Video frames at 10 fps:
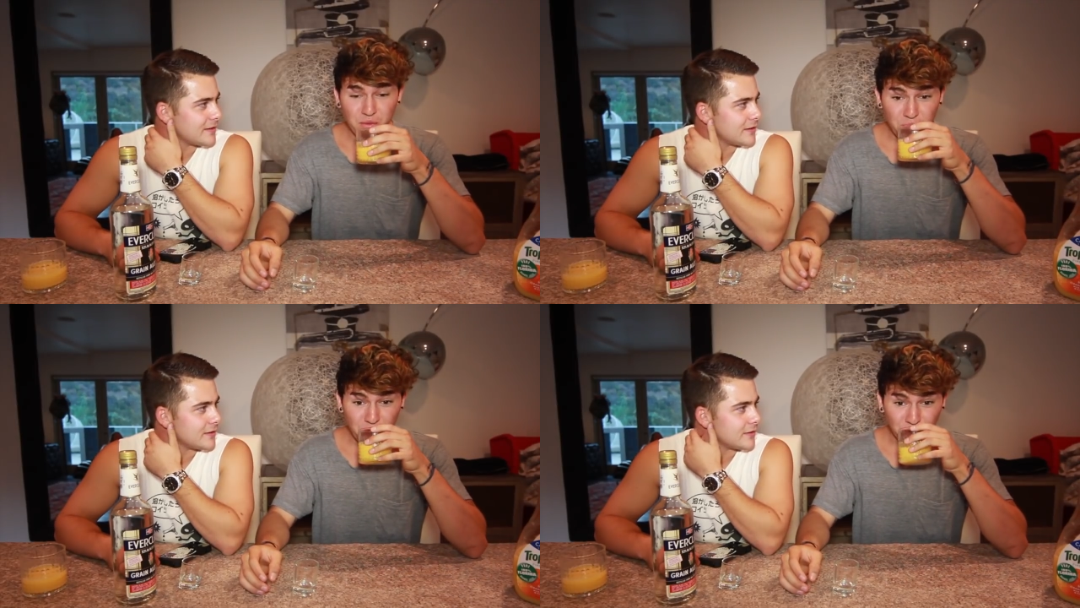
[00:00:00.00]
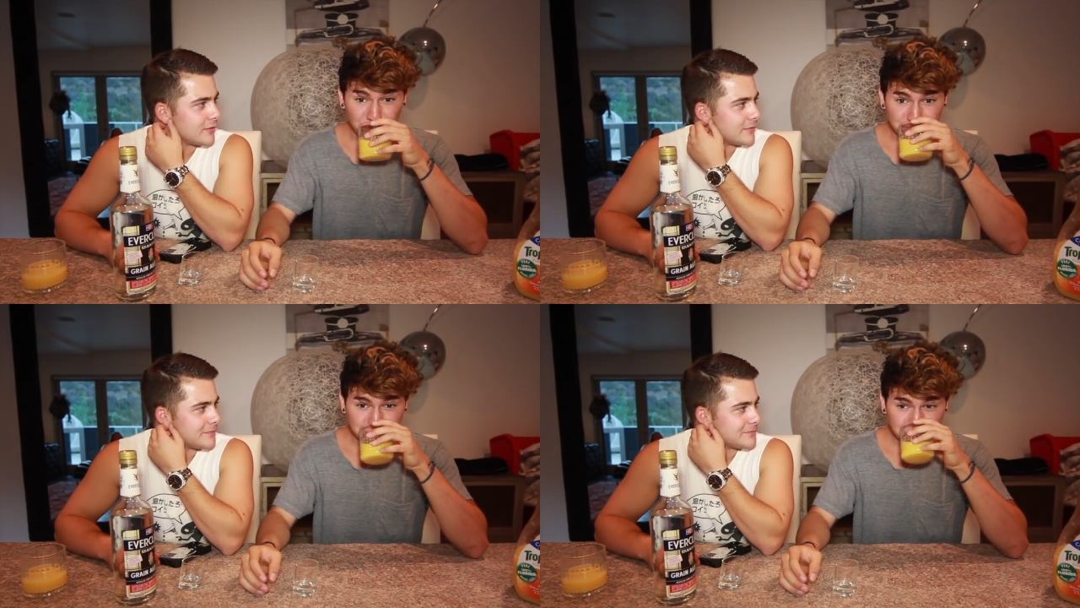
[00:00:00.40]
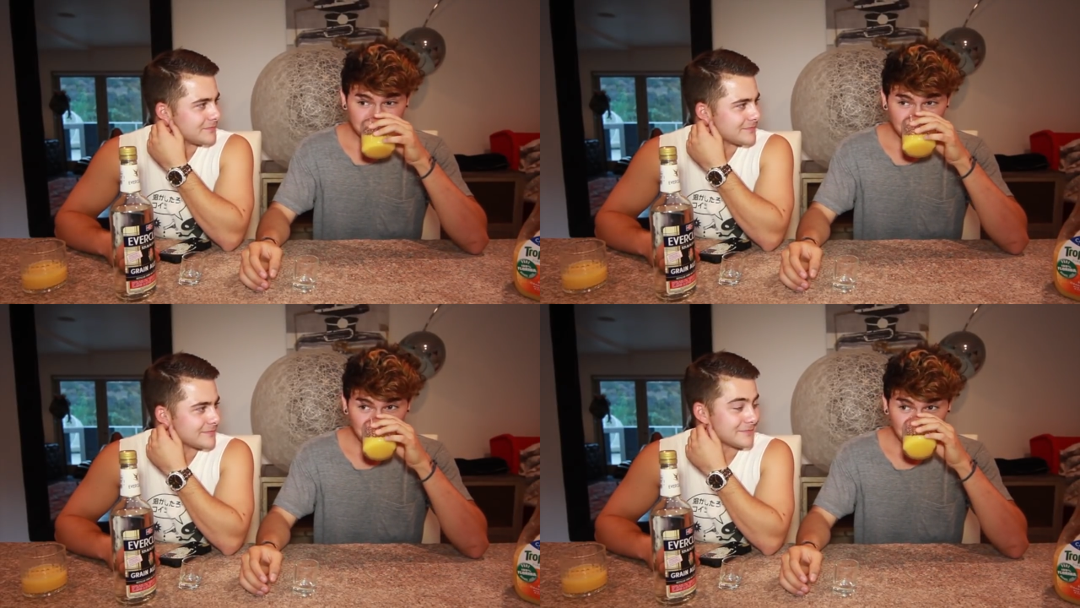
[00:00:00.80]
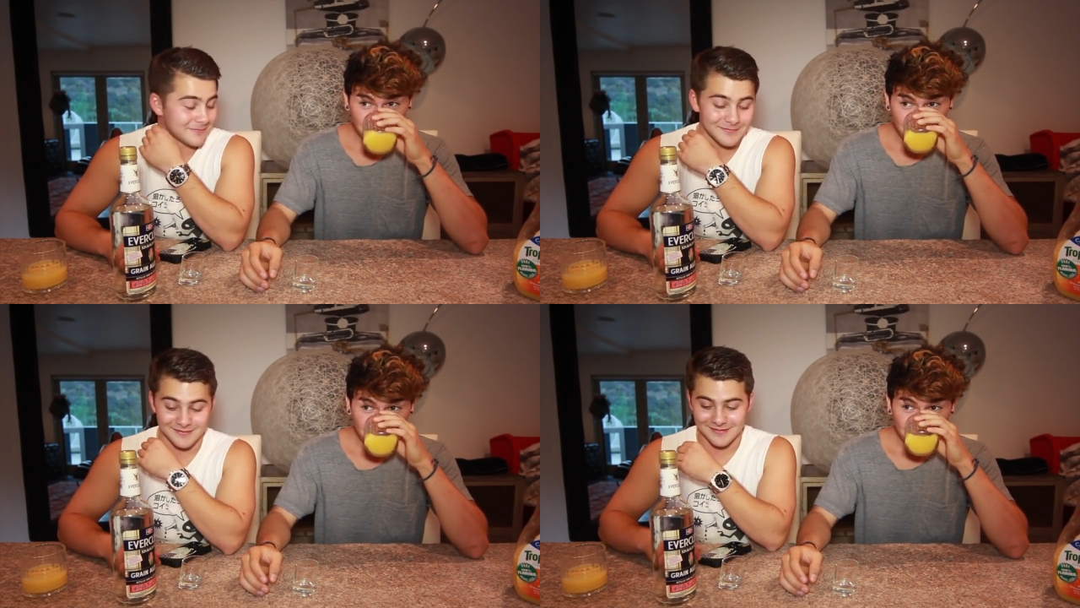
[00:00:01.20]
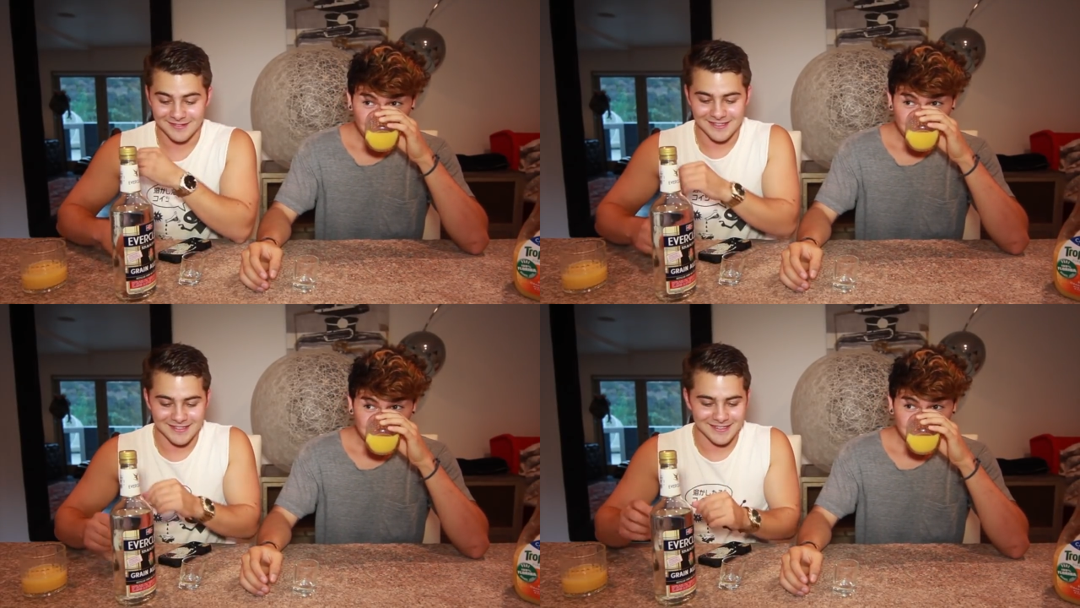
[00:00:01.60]
Speaker 1: Whoa.
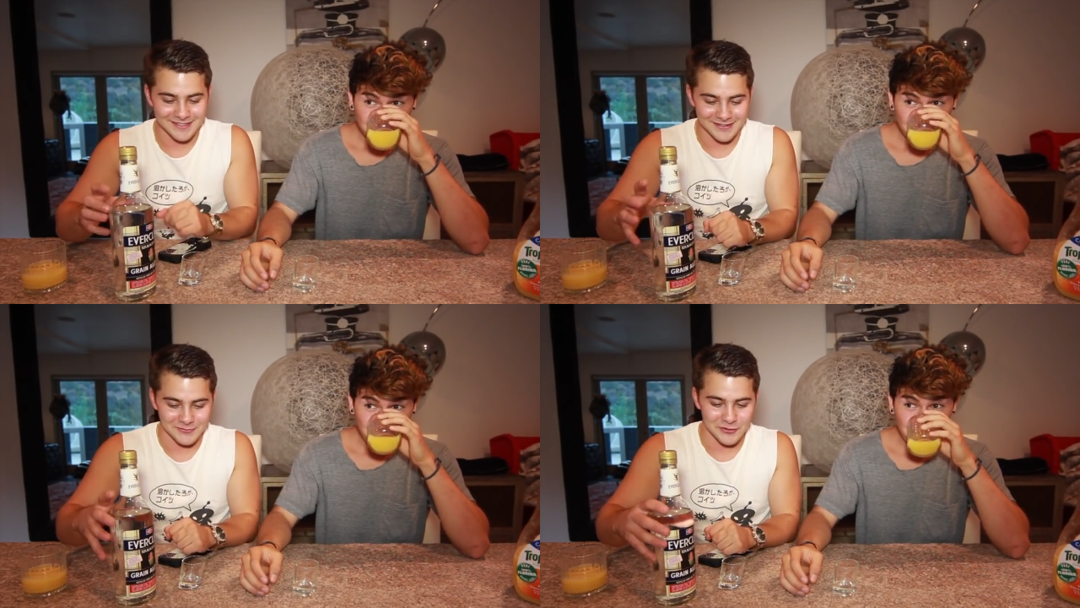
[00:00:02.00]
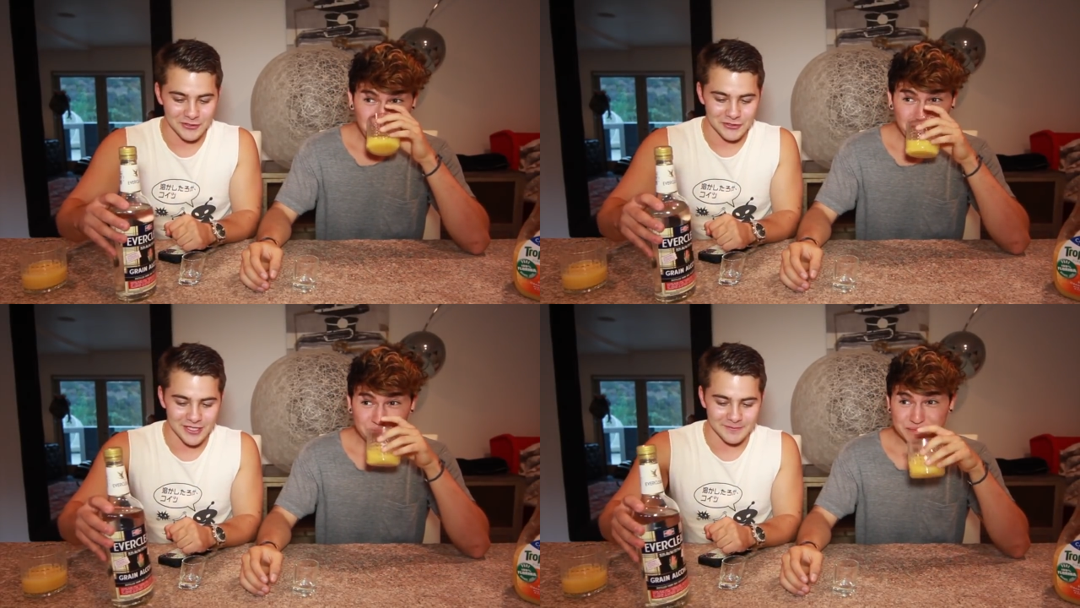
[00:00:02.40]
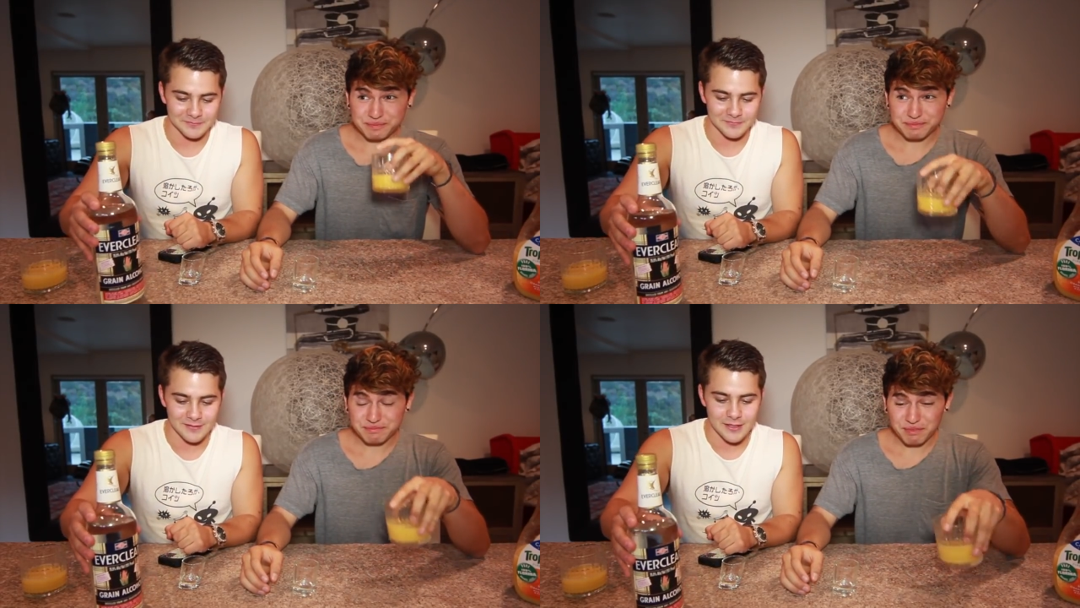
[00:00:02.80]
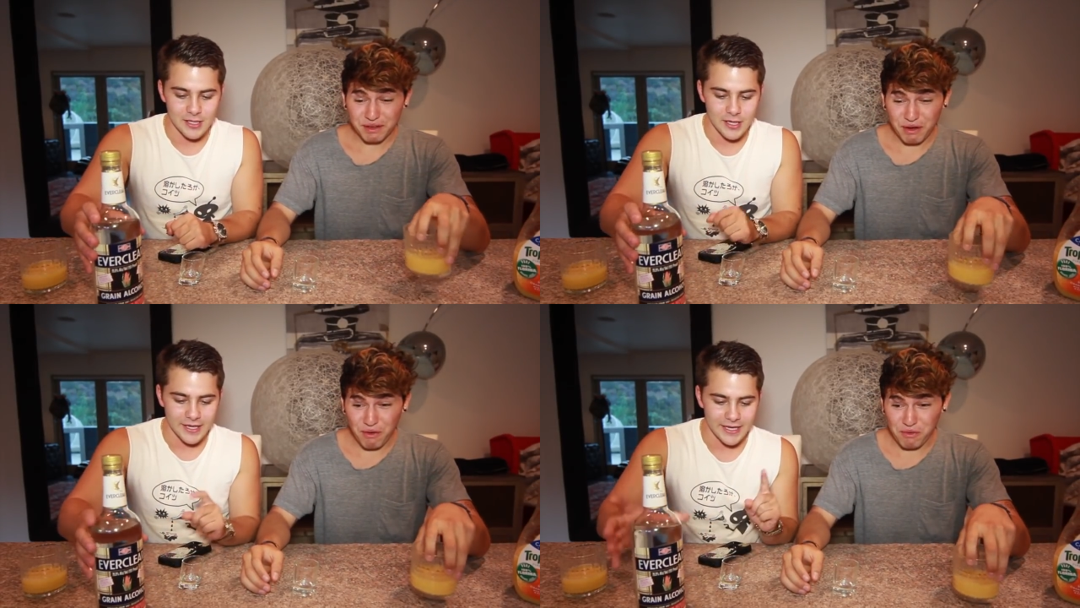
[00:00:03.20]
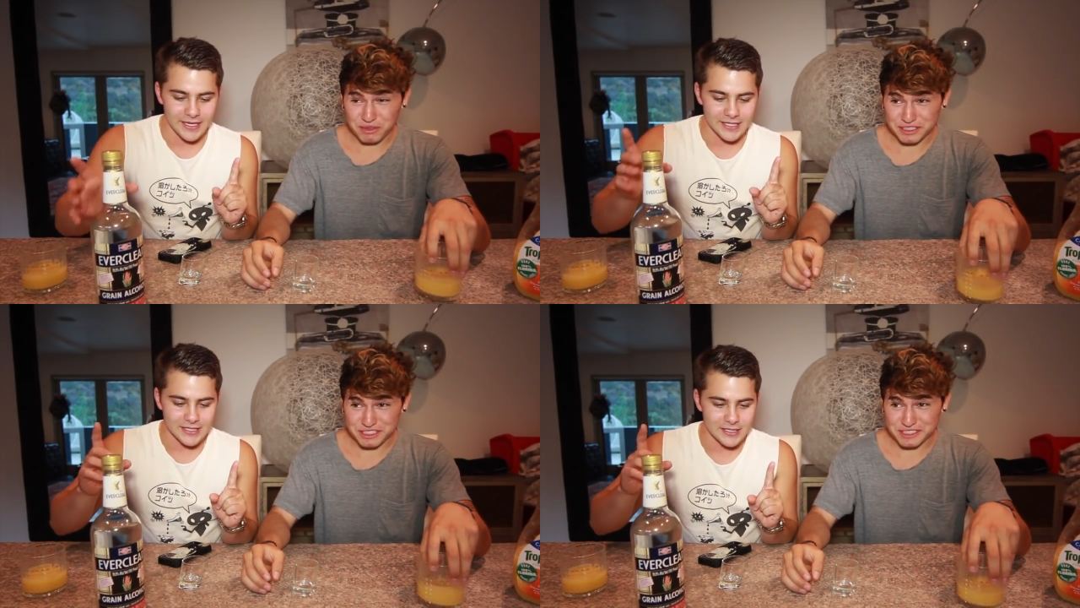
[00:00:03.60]
Whoa. Real shit. Oh
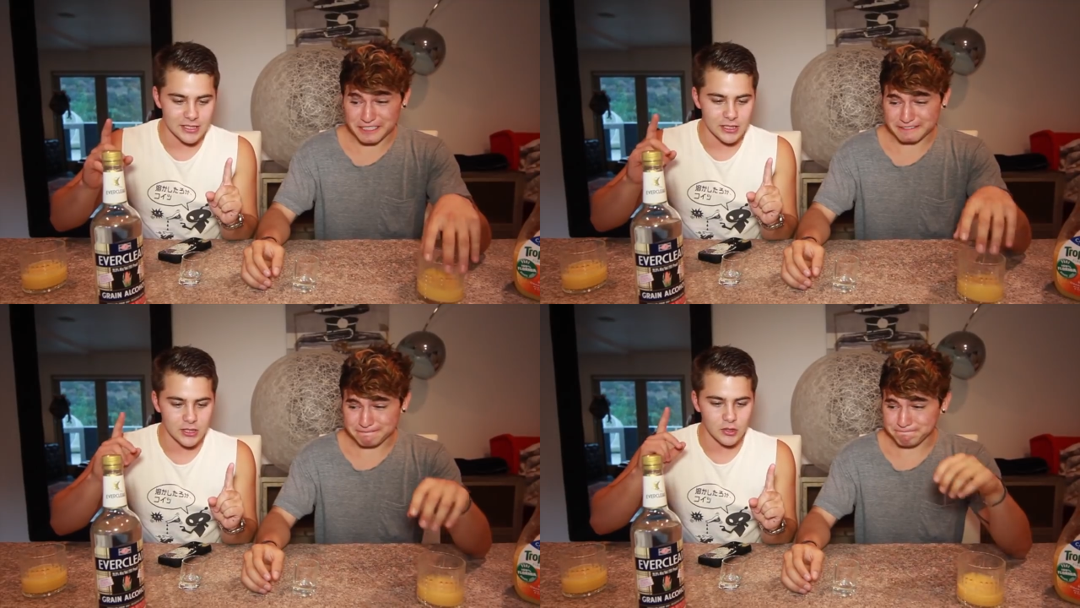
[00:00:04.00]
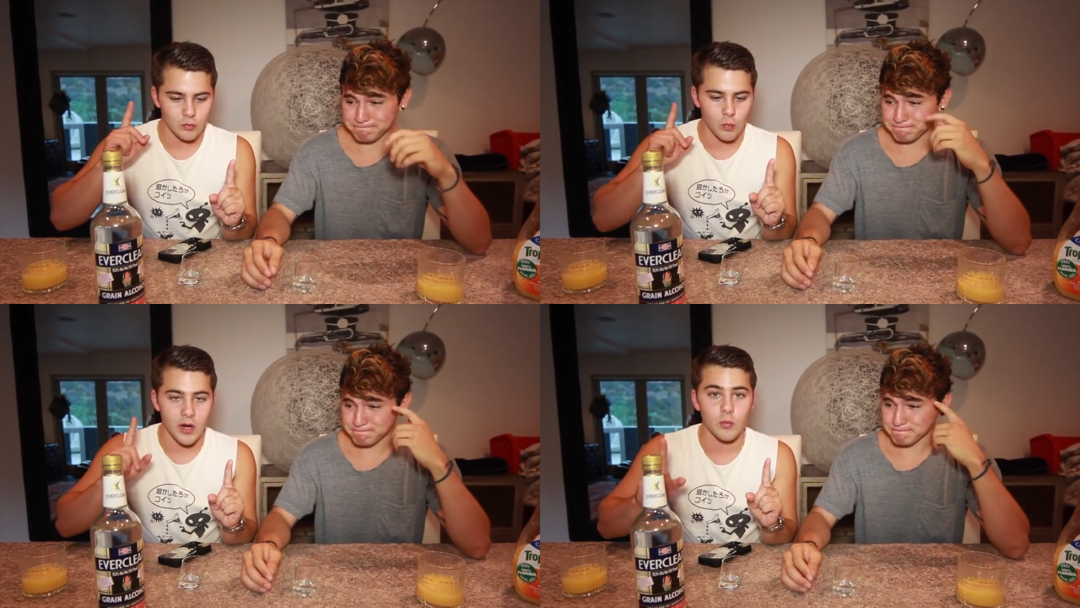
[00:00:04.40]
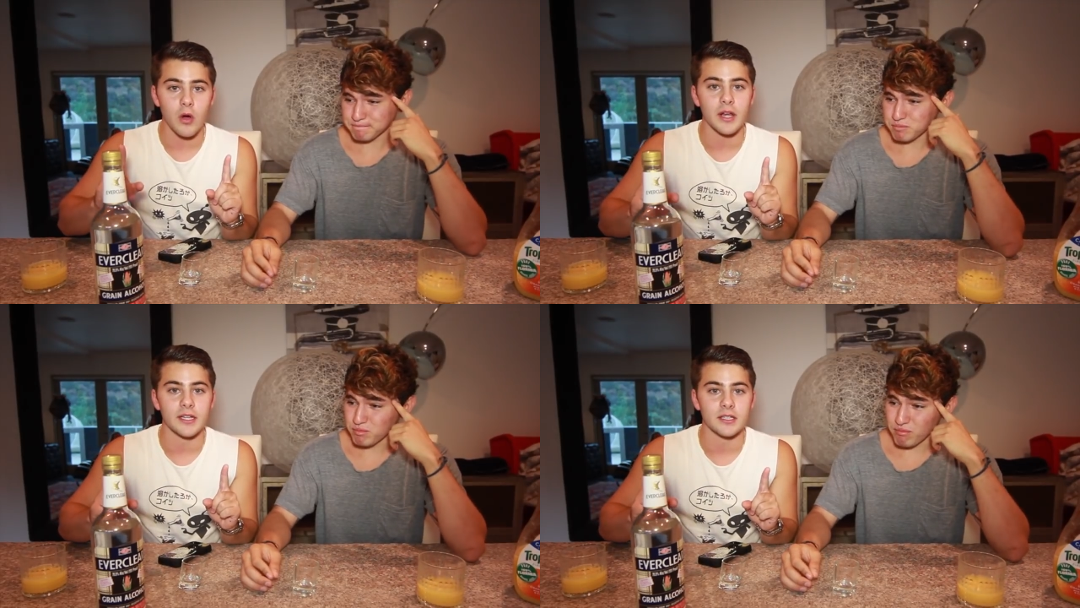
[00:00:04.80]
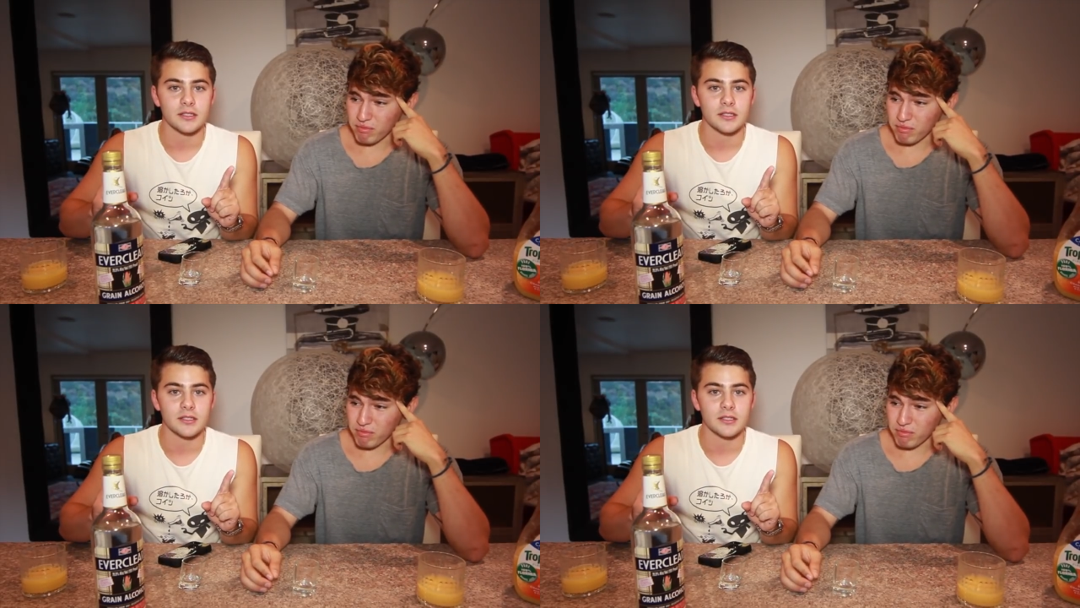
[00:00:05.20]
it is shit. One one.